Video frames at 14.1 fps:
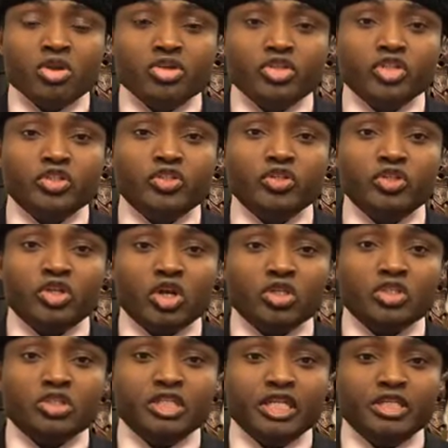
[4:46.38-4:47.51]
You do
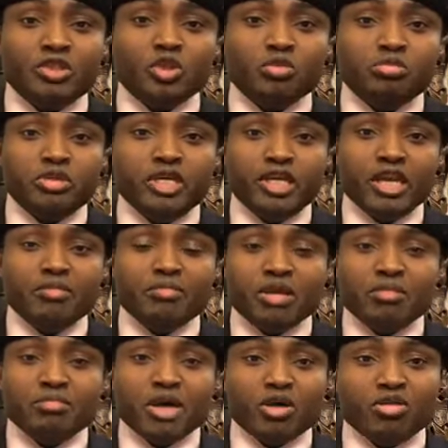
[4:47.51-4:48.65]
not need to be a
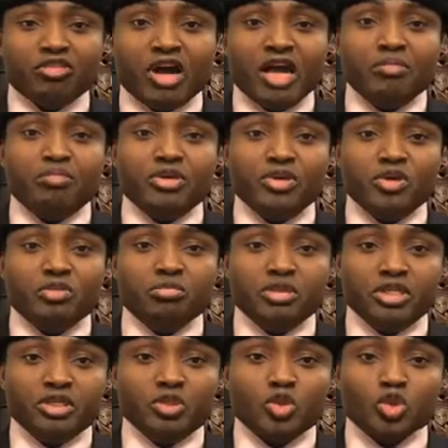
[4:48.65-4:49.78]
member of
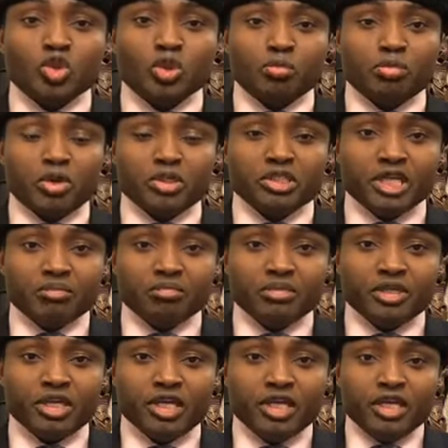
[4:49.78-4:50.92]
IPOB to support them.
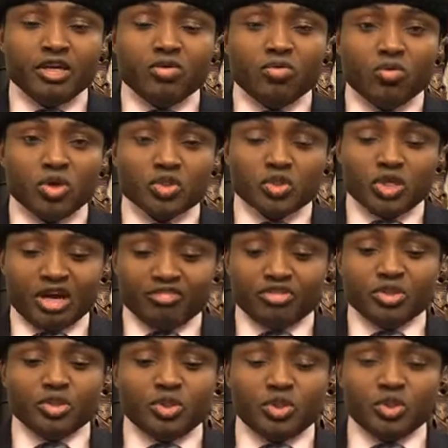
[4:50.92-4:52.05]
What you have
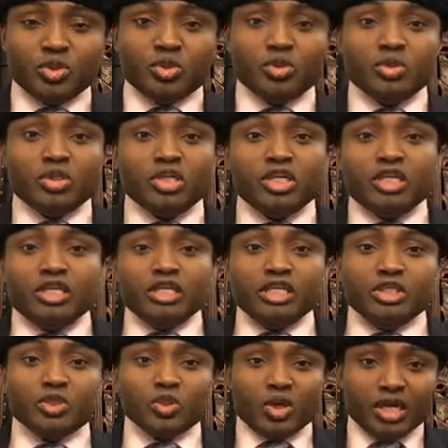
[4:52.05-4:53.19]
to do
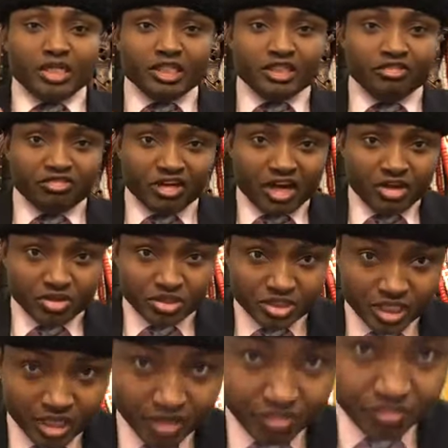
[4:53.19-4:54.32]
is to identify
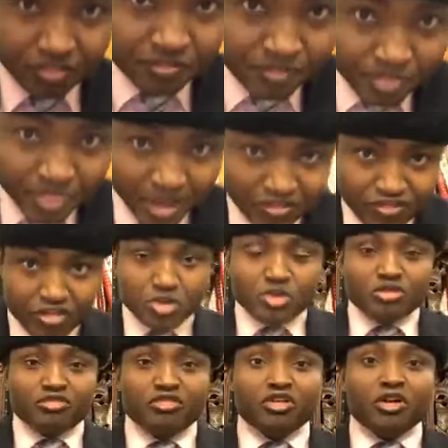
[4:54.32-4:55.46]
yourself that, first
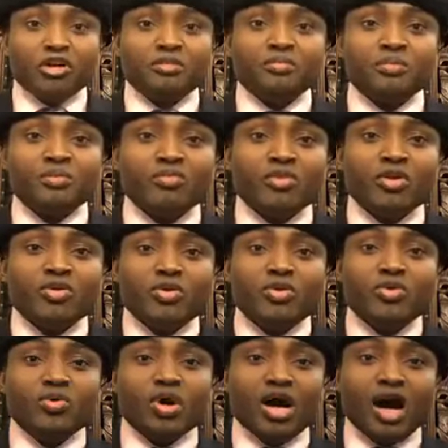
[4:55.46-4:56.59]
of all,
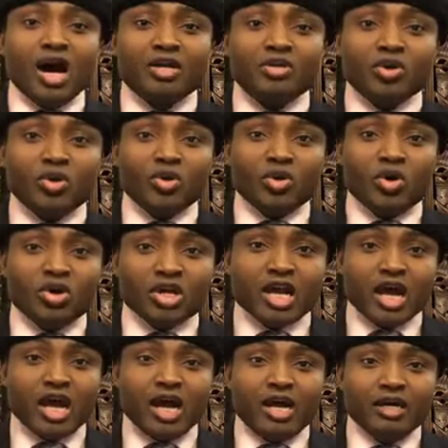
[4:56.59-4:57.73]
you are no
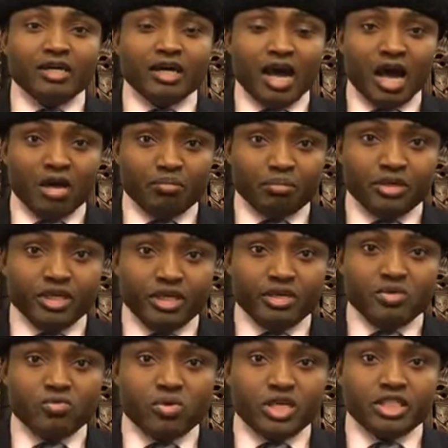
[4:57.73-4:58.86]
longer
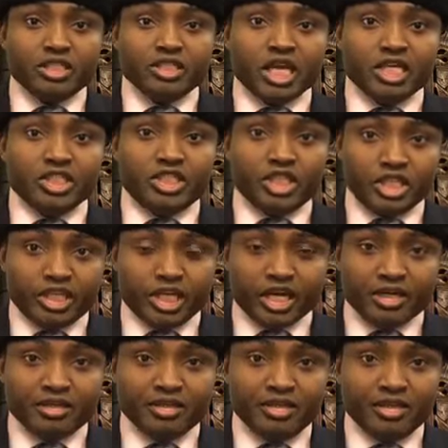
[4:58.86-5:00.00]
happy with Nigeria.